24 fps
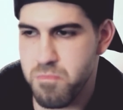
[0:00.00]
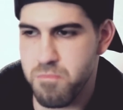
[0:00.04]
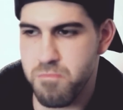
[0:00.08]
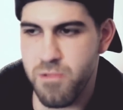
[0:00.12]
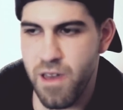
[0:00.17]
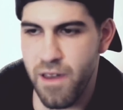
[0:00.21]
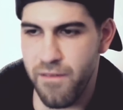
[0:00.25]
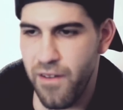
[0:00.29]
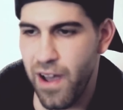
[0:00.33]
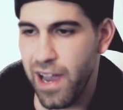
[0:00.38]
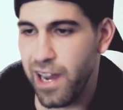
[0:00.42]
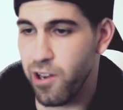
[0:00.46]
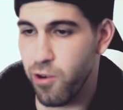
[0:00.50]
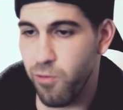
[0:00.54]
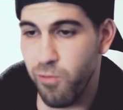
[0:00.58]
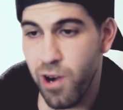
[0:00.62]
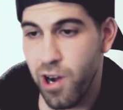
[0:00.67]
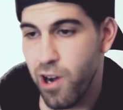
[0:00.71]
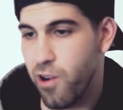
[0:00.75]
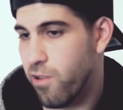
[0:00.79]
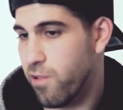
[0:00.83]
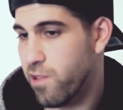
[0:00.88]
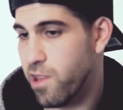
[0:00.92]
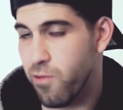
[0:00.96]
if I could
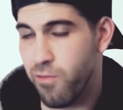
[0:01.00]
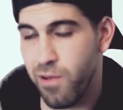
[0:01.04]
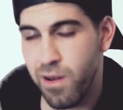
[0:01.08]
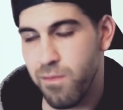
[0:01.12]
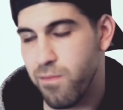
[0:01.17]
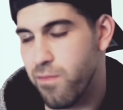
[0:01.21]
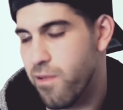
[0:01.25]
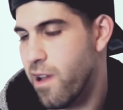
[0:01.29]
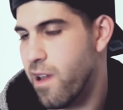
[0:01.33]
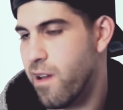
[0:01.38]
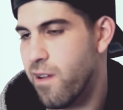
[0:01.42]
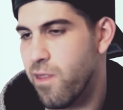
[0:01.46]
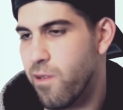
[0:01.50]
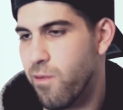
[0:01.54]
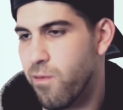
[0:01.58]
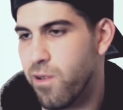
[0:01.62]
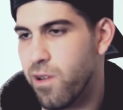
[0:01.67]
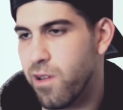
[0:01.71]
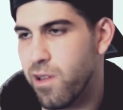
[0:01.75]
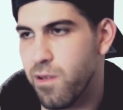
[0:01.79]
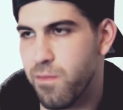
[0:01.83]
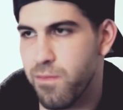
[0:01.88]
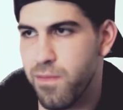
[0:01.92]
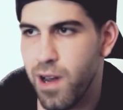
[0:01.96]
wear only one brand in the
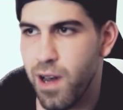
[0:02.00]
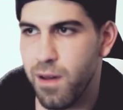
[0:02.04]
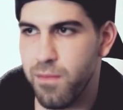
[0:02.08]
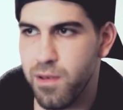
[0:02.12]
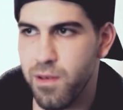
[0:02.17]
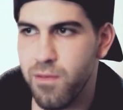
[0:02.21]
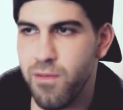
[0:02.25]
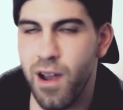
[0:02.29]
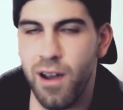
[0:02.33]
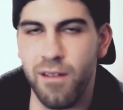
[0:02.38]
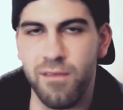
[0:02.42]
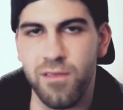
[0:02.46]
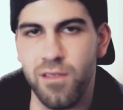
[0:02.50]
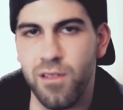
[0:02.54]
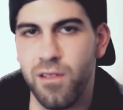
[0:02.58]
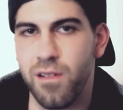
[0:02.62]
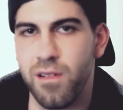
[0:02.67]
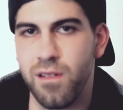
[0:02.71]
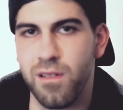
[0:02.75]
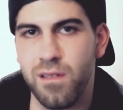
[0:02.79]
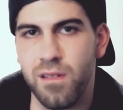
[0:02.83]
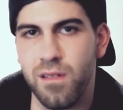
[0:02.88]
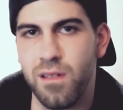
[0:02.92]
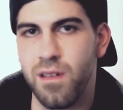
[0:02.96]
world, it'd probably be Ralph
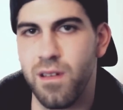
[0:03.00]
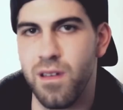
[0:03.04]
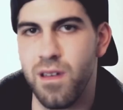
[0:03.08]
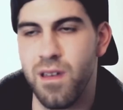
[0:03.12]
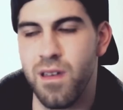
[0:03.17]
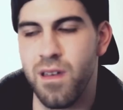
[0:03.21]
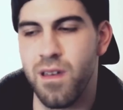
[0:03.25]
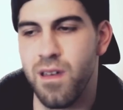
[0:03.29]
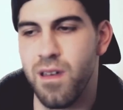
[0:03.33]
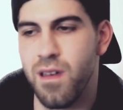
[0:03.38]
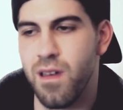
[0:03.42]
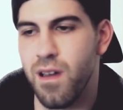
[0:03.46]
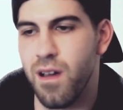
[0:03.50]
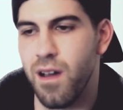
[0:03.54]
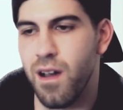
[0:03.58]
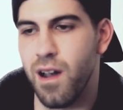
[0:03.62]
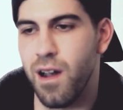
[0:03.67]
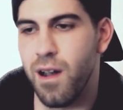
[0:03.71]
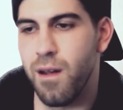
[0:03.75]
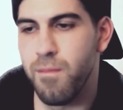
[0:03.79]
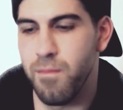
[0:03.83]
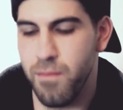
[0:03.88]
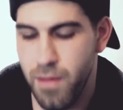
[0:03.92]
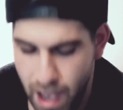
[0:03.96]
Lauren. Um,